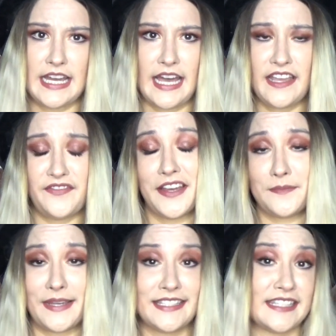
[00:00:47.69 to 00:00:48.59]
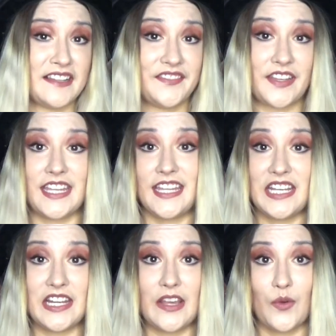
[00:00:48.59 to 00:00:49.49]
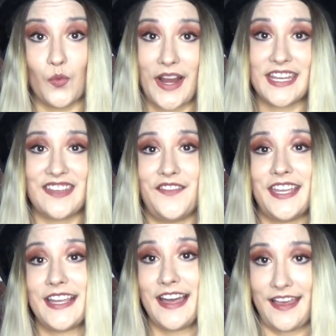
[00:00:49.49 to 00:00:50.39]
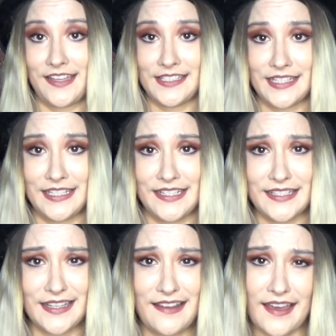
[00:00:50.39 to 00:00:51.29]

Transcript: I found myself in Reykjavik, Iceland.